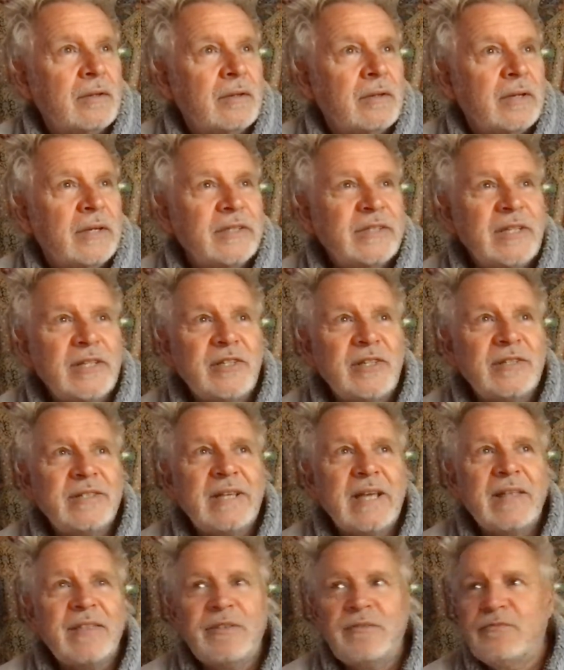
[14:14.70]
Is this a
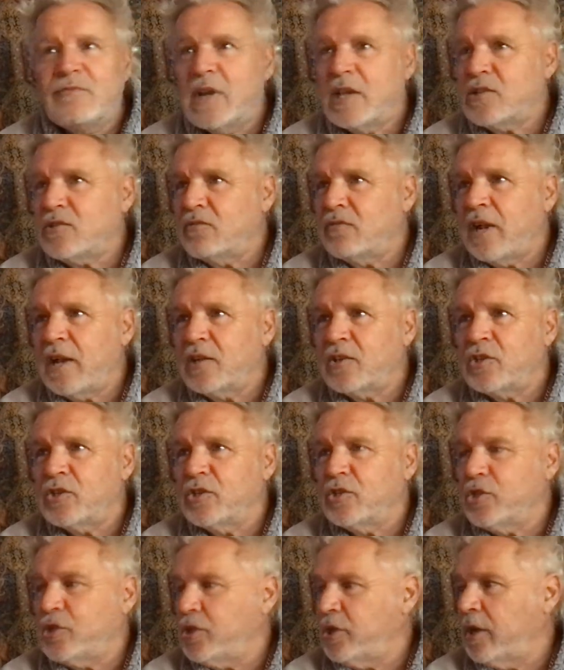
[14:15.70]
death and resurrection
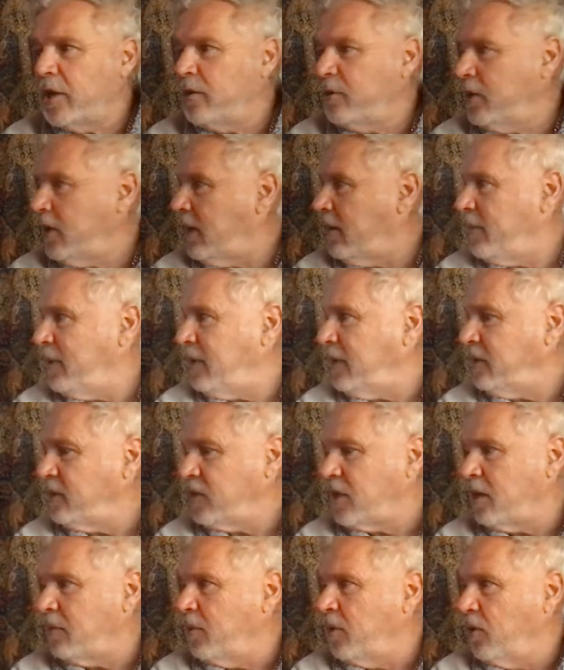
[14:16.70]
show? I mean,
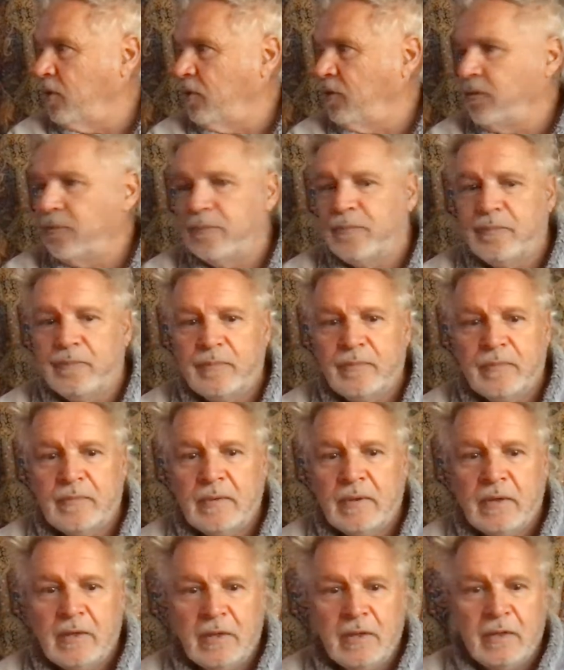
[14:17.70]
come on.
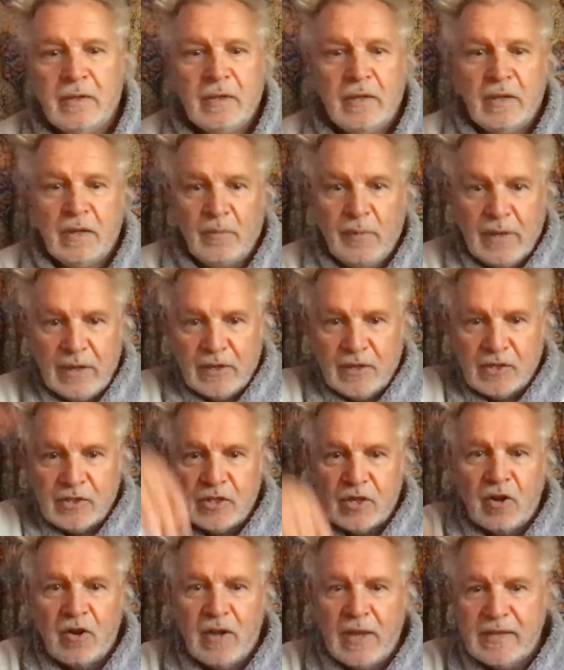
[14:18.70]
Are we going to
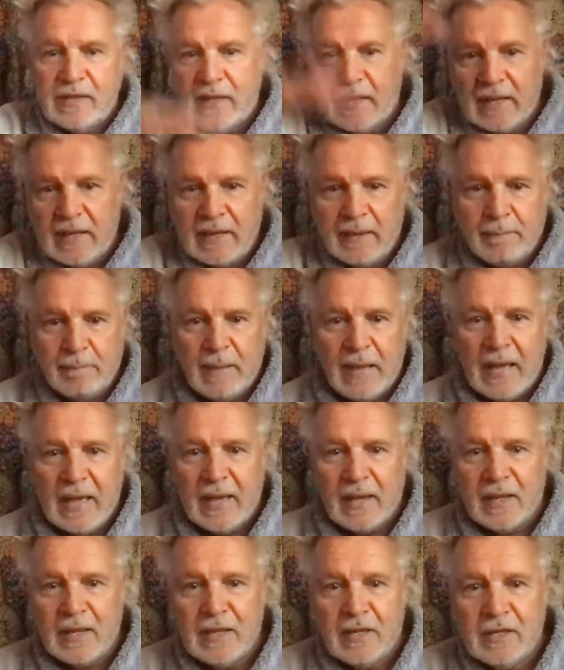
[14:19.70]
die and then come
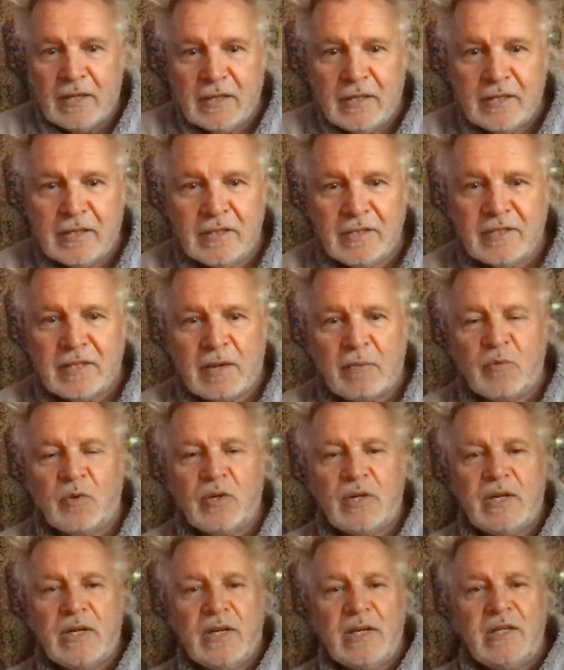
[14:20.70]
back? Is that what
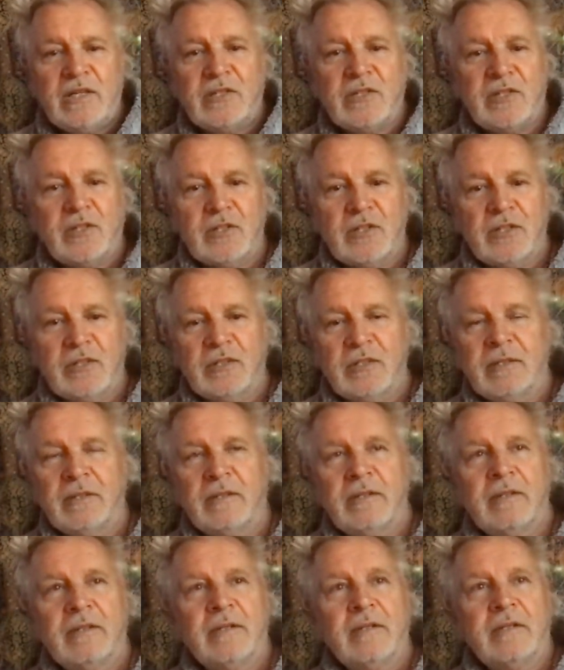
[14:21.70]
it is?
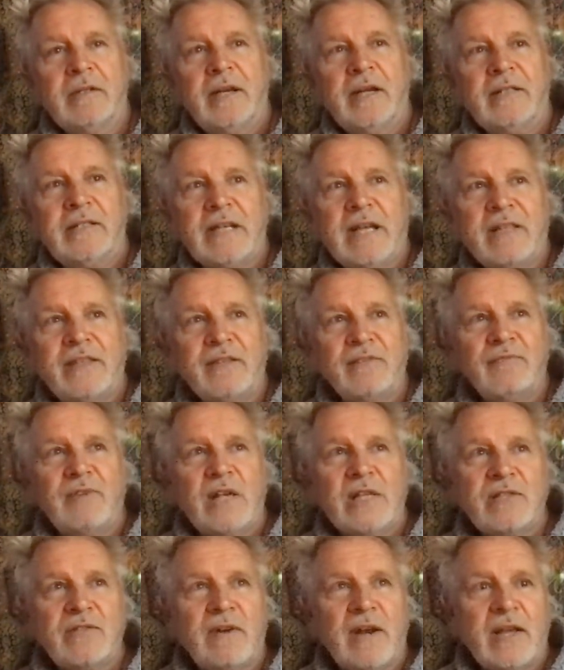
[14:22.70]
A death and
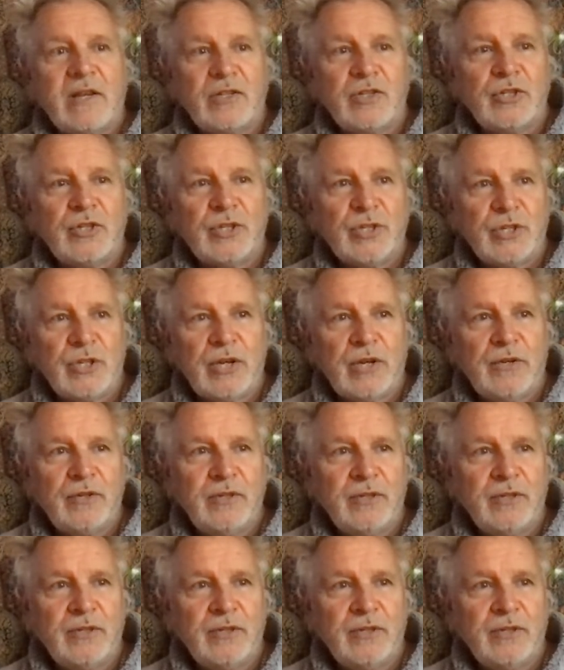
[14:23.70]
resurrection show?